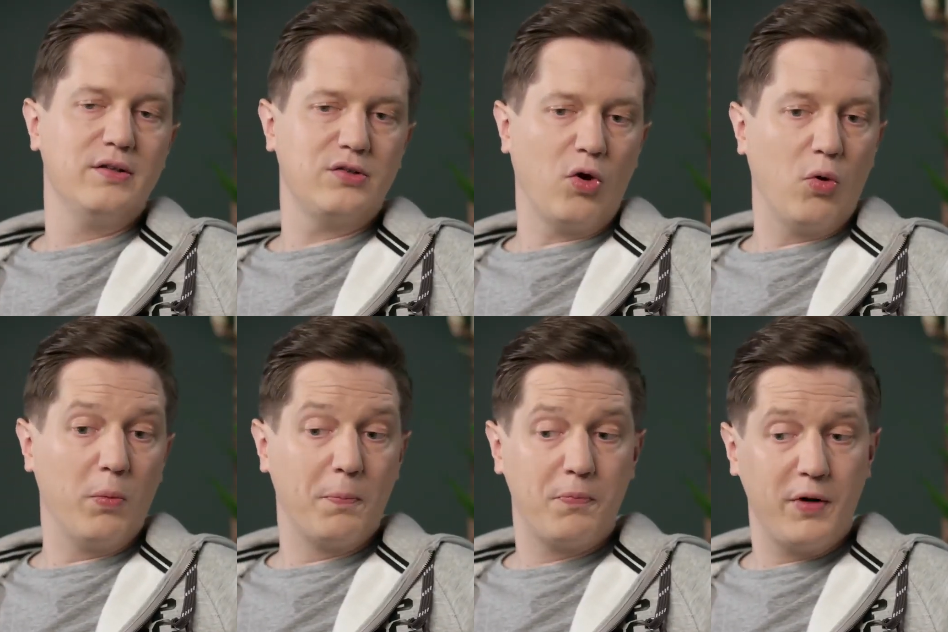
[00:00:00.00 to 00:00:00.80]

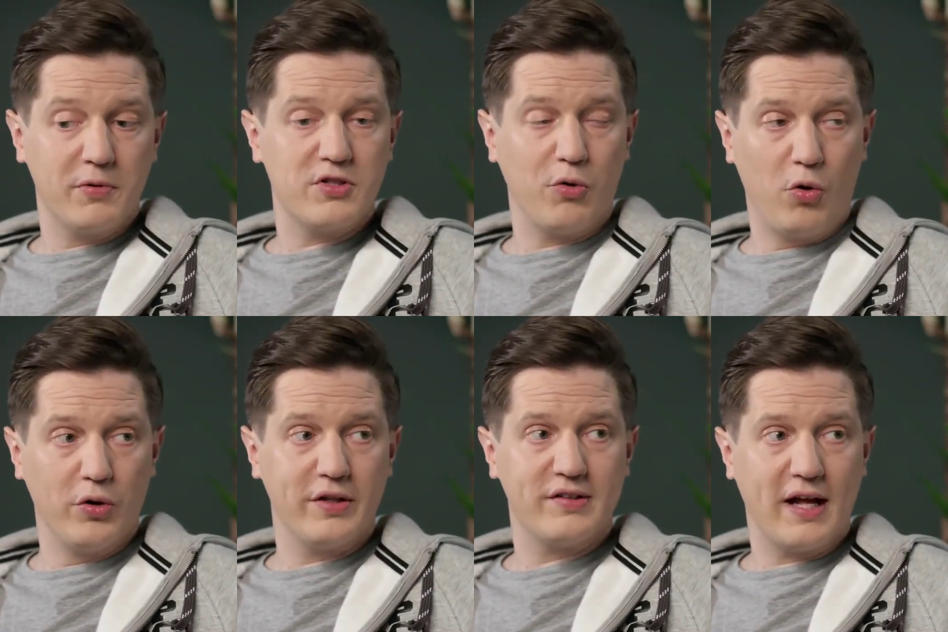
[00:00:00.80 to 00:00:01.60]
So pretty much
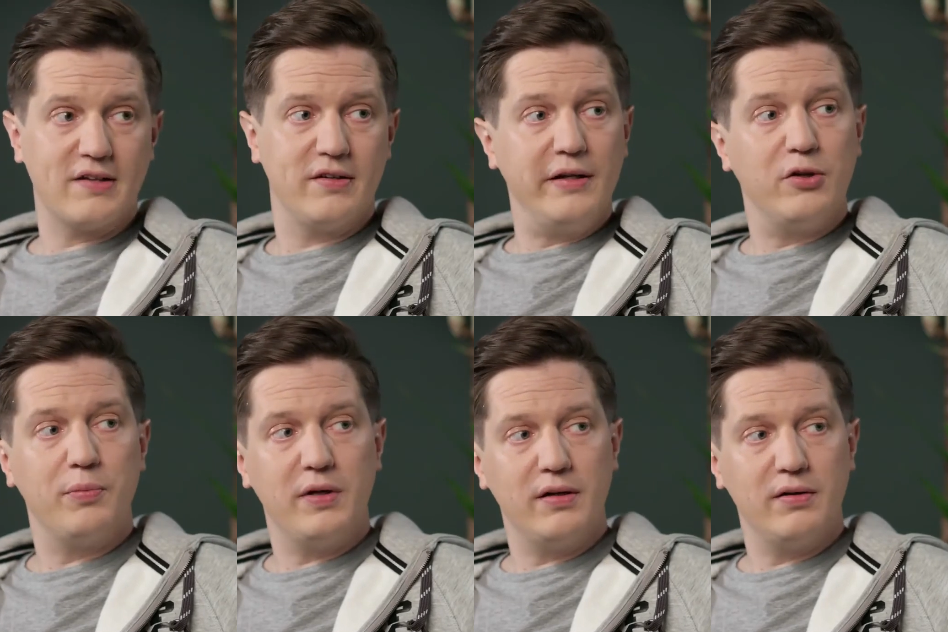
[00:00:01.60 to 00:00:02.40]
all the stats need
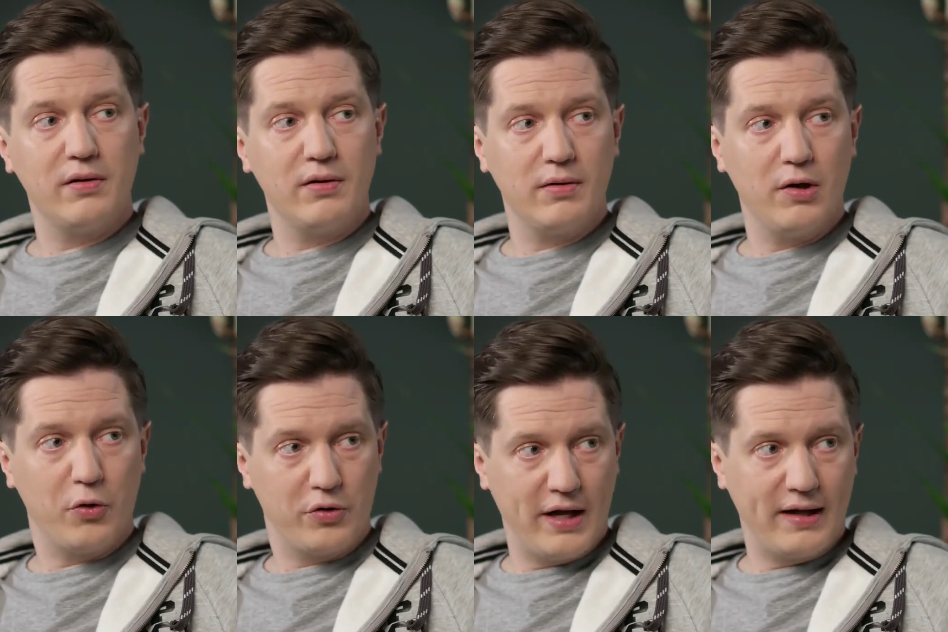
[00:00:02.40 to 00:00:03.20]
to be
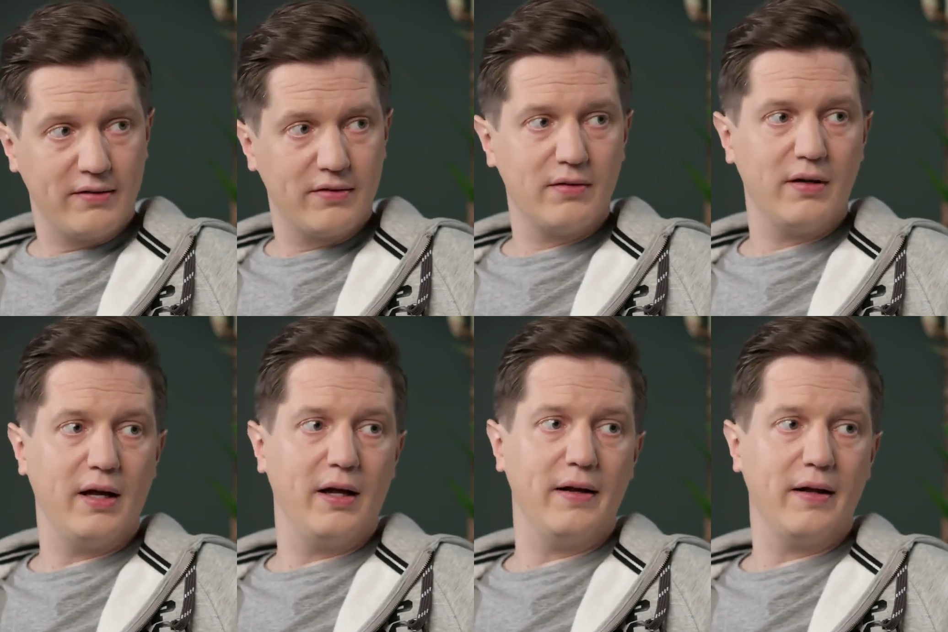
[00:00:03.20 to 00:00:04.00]
looked at
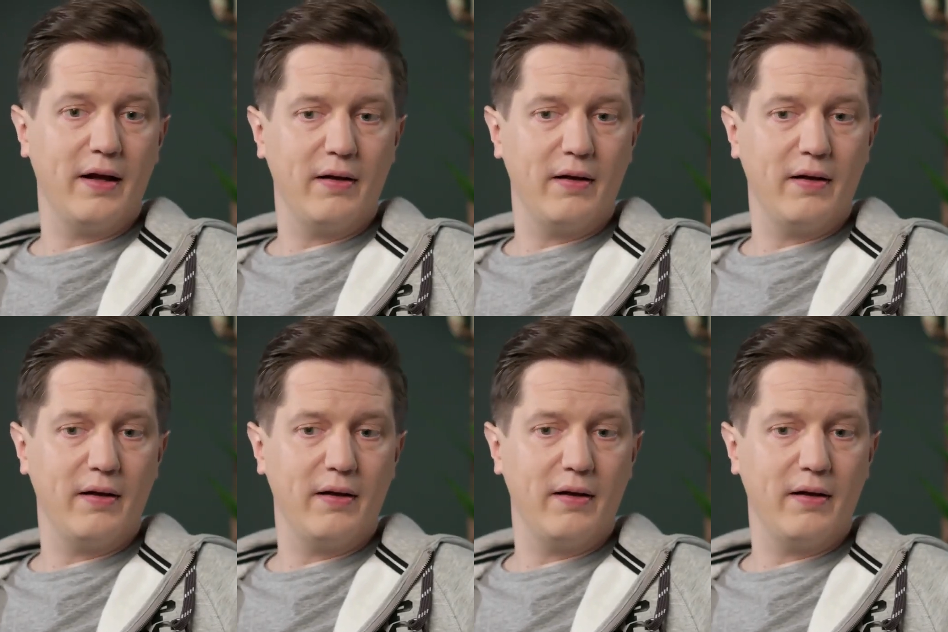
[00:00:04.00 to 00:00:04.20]
and